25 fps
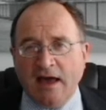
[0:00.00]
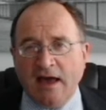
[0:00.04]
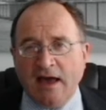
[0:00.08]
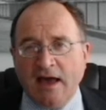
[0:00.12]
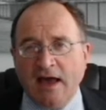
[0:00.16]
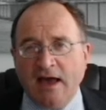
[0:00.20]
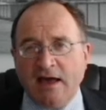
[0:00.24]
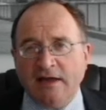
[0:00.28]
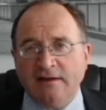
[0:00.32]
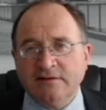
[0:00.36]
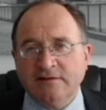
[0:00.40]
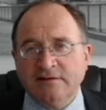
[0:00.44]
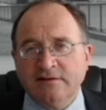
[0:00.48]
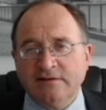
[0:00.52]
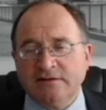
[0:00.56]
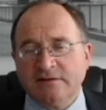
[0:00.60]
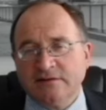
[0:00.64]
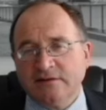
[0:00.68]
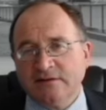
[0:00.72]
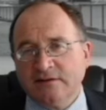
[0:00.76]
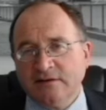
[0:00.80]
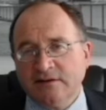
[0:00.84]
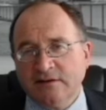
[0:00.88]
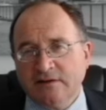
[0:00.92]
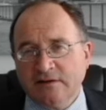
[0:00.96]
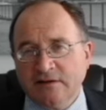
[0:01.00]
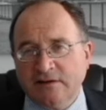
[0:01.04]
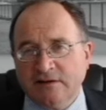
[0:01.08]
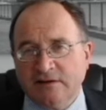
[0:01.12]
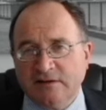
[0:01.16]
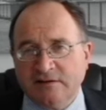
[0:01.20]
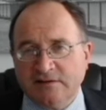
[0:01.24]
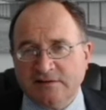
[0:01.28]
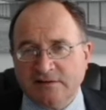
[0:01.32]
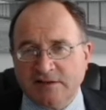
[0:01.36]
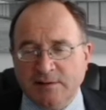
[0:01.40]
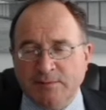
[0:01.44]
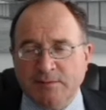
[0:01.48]
And
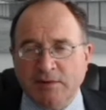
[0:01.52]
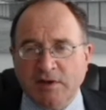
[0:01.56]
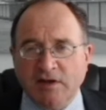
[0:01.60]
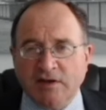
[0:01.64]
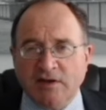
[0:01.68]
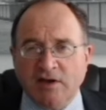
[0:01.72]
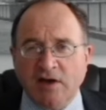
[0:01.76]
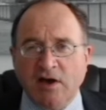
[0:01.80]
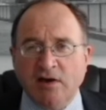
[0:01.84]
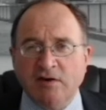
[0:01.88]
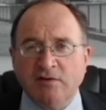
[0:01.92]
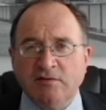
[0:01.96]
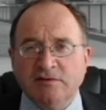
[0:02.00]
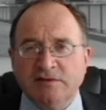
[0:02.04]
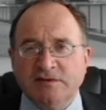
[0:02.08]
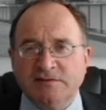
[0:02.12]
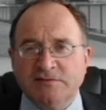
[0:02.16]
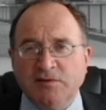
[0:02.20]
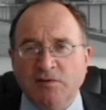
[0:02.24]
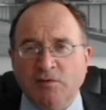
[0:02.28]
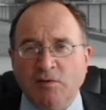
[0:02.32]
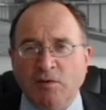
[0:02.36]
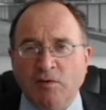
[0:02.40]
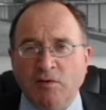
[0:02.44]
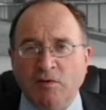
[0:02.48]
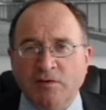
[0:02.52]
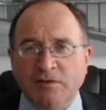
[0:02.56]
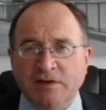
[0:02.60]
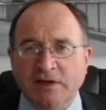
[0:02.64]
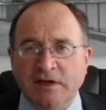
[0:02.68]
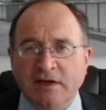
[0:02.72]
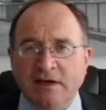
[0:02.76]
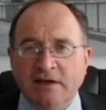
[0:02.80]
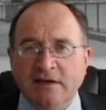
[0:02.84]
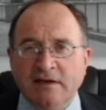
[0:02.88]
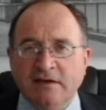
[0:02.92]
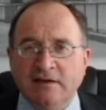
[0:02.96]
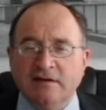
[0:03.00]
similar goes for
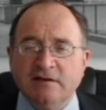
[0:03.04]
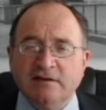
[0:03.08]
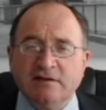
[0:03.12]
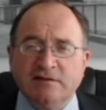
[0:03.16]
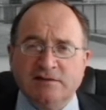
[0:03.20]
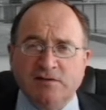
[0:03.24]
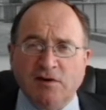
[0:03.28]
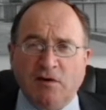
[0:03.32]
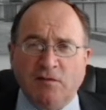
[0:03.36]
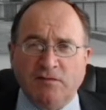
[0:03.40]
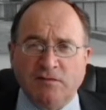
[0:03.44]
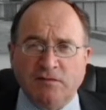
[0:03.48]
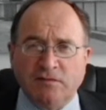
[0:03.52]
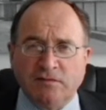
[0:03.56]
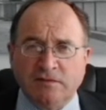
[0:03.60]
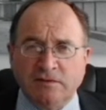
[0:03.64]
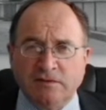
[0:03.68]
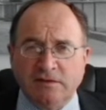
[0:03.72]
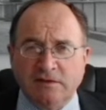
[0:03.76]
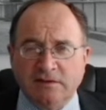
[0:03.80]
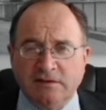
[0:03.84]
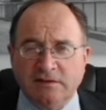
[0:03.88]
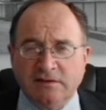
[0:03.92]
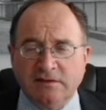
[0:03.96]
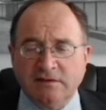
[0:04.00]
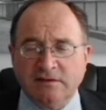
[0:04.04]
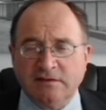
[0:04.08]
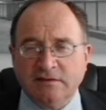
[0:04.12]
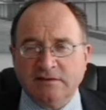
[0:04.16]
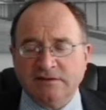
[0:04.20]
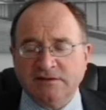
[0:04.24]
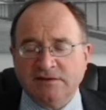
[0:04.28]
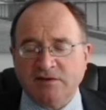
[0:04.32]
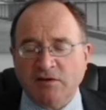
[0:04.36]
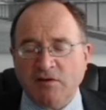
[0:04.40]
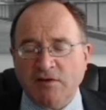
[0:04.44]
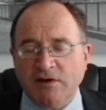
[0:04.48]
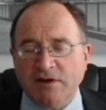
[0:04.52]
the
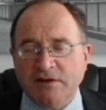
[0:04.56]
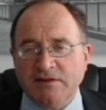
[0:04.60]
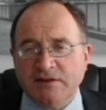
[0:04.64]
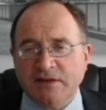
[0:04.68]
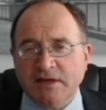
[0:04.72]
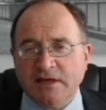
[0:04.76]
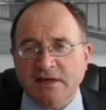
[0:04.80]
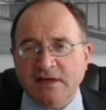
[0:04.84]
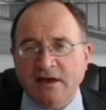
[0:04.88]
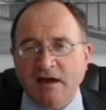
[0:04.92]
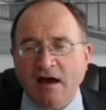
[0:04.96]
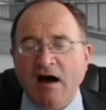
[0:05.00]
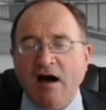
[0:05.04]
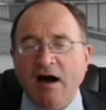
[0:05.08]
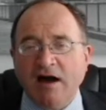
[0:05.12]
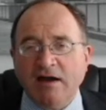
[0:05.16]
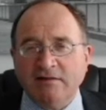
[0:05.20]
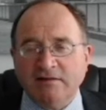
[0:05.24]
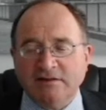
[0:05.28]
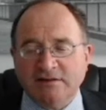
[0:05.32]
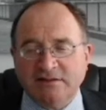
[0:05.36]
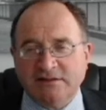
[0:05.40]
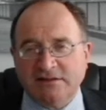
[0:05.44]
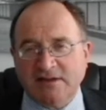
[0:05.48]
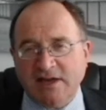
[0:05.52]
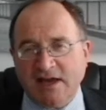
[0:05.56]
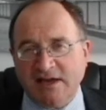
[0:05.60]
the Ielts